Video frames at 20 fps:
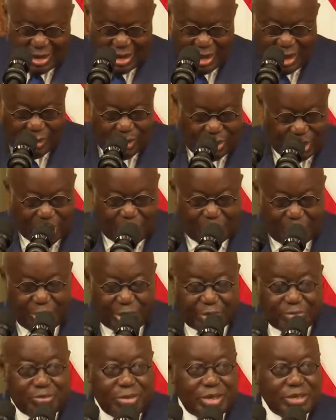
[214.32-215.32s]
Our
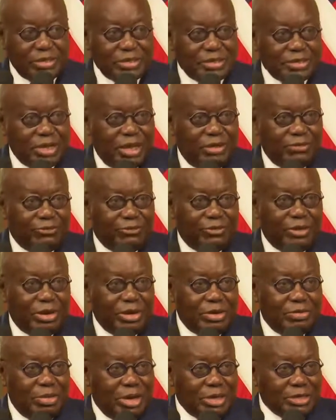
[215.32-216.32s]
commitments are
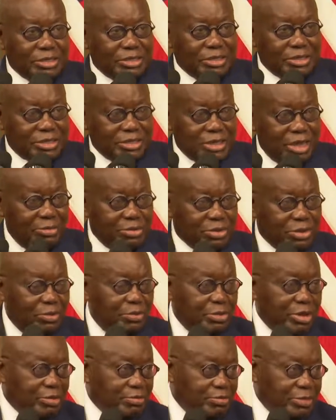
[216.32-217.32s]
very much the same
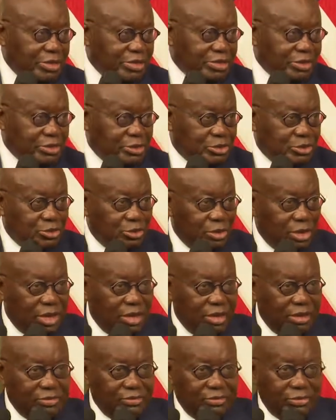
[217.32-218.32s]
commitments as you
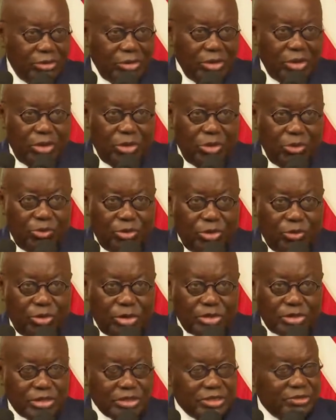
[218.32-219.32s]
have. We
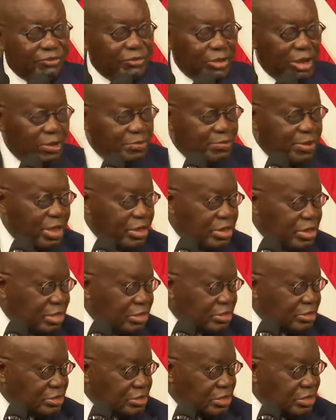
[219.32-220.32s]
want to develop our
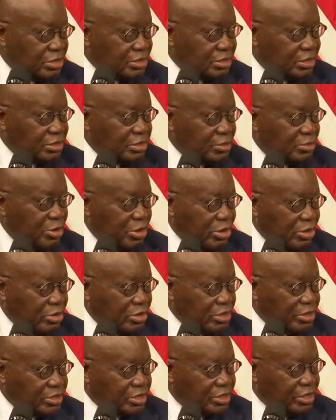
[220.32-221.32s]
nation as a
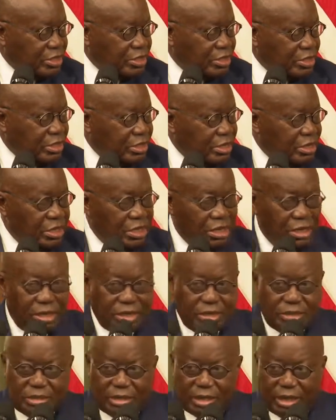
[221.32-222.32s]
democracy,
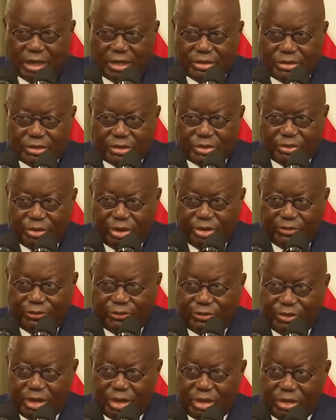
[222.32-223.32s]
as a country where
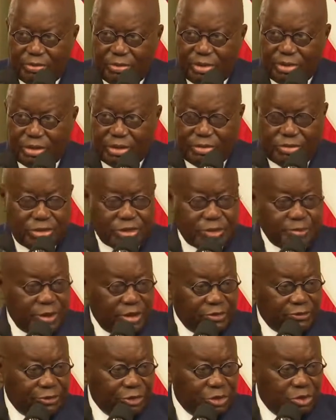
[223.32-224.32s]
freedom and the
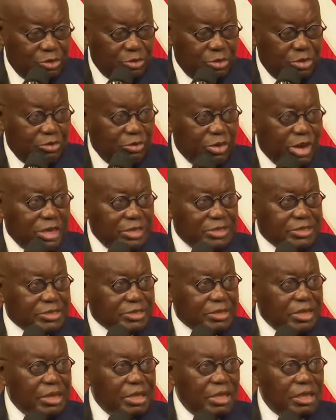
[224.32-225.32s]
respect for human
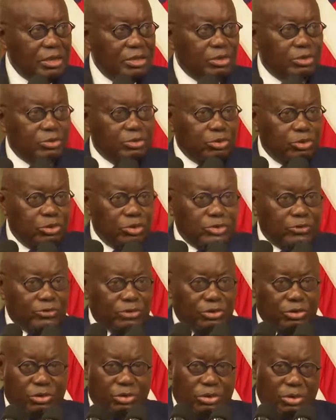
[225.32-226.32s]
rights and the rule of
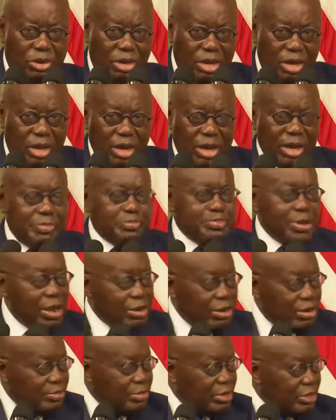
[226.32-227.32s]
law are
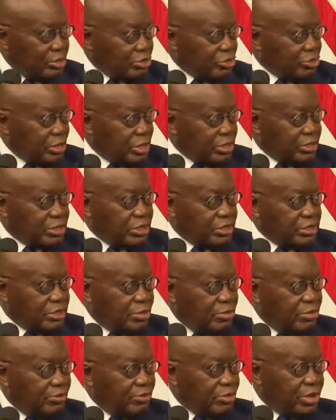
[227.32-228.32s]
paramount to our
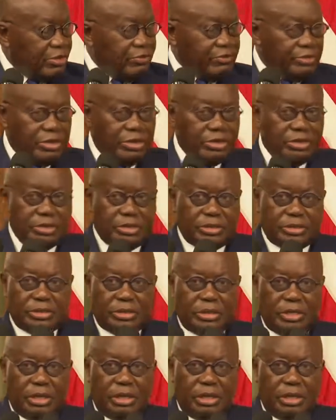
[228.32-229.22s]
system of governance.